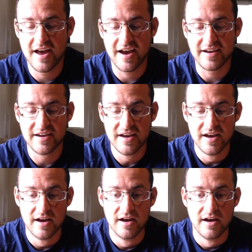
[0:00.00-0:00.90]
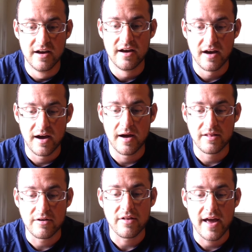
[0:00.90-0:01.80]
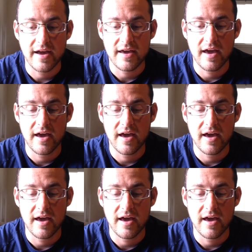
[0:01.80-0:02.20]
like, I look like